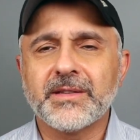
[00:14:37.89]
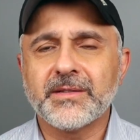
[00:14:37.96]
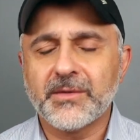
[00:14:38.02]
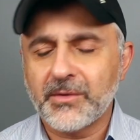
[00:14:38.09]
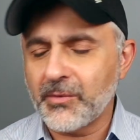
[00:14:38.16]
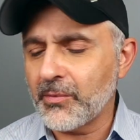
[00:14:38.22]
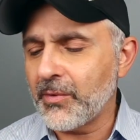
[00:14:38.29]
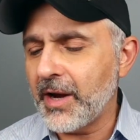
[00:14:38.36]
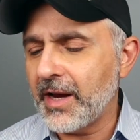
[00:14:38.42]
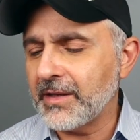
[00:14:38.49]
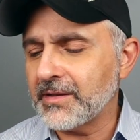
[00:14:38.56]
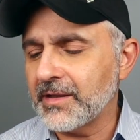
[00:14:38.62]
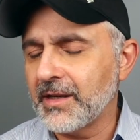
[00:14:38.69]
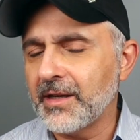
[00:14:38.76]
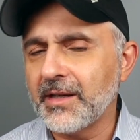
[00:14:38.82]
It's
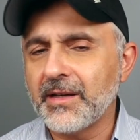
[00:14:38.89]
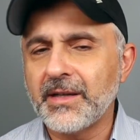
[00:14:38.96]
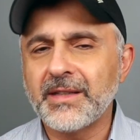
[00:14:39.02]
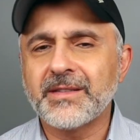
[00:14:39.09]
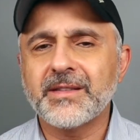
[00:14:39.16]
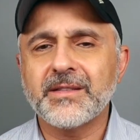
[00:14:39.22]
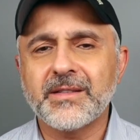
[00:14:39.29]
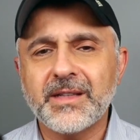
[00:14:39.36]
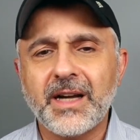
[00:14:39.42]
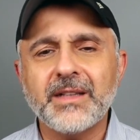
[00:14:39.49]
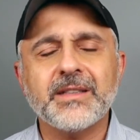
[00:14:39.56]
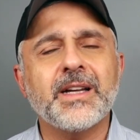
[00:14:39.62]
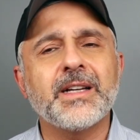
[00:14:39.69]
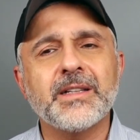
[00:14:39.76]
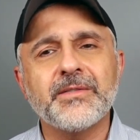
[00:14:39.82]
great. Uh, it's
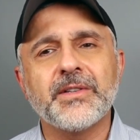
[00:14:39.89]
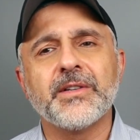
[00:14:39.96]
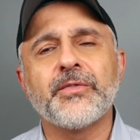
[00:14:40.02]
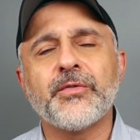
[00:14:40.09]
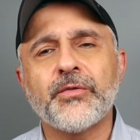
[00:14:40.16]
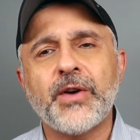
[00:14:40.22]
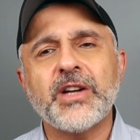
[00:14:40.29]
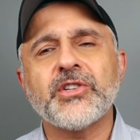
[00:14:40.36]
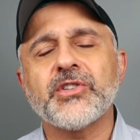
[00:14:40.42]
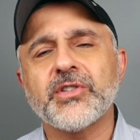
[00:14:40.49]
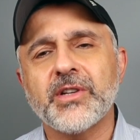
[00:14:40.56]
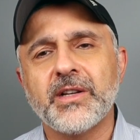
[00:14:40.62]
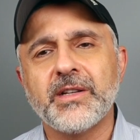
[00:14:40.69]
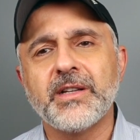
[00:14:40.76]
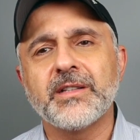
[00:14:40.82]
got kind of a
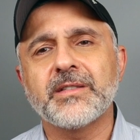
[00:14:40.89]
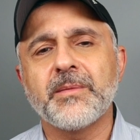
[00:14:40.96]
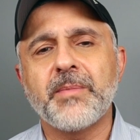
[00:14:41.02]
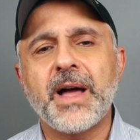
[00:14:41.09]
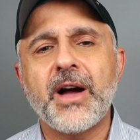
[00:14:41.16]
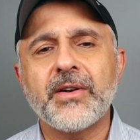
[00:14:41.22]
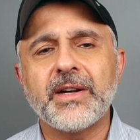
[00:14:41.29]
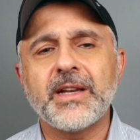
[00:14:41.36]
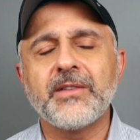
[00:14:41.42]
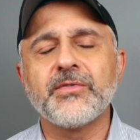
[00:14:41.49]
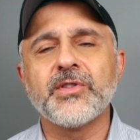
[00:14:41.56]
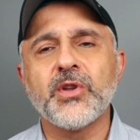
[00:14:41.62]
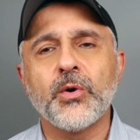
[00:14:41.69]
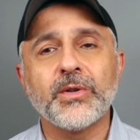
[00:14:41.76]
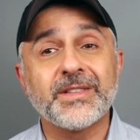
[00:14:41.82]
freshness about it,
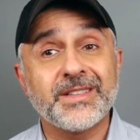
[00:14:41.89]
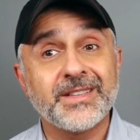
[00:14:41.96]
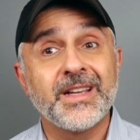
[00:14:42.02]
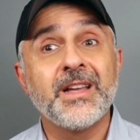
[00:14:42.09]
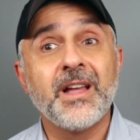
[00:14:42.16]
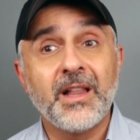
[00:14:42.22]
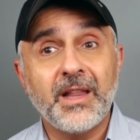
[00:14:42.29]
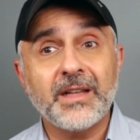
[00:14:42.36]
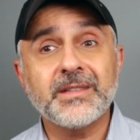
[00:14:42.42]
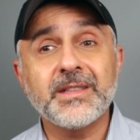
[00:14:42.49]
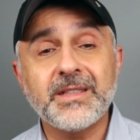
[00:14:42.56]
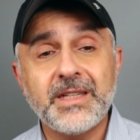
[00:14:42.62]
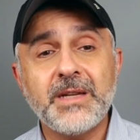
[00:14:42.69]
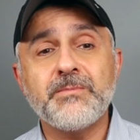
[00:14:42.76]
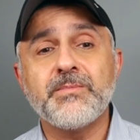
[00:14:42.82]
even though it's lots
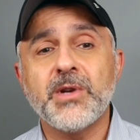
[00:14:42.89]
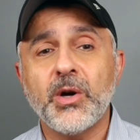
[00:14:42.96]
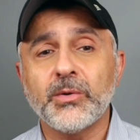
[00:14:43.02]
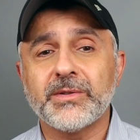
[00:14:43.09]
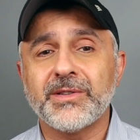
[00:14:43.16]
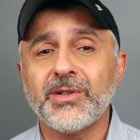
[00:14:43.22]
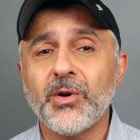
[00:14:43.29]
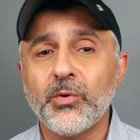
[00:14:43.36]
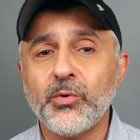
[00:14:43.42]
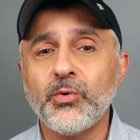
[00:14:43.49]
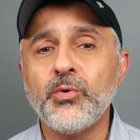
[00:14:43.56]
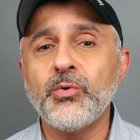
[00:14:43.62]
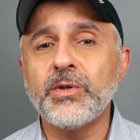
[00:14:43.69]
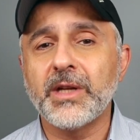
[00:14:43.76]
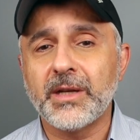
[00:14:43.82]
of deep notes. You know,
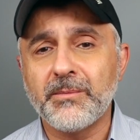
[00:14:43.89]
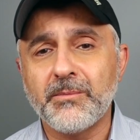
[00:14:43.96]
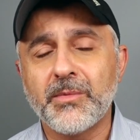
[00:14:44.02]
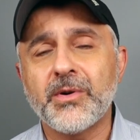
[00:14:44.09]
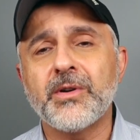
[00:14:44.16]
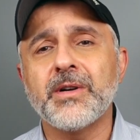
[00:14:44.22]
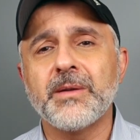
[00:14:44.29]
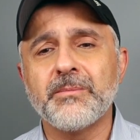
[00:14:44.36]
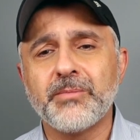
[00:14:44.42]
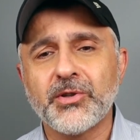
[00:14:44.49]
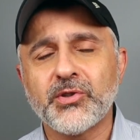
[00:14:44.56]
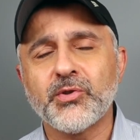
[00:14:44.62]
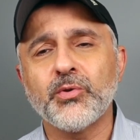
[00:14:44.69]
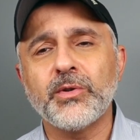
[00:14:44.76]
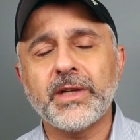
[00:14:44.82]
oud and myrrh and
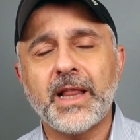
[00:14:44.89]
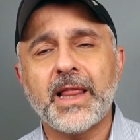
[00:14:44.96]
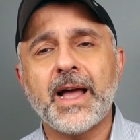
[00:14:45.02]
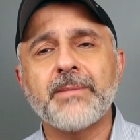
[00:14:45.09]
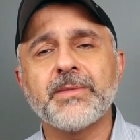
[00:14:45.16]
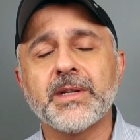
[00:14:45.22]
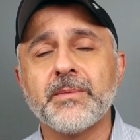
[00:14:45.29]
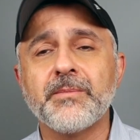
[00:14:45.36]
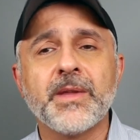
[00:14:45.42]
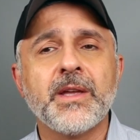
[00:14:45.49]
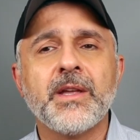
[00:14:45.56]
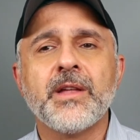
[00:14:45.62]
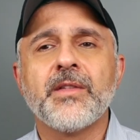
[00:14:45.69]
patchouli, labdanum.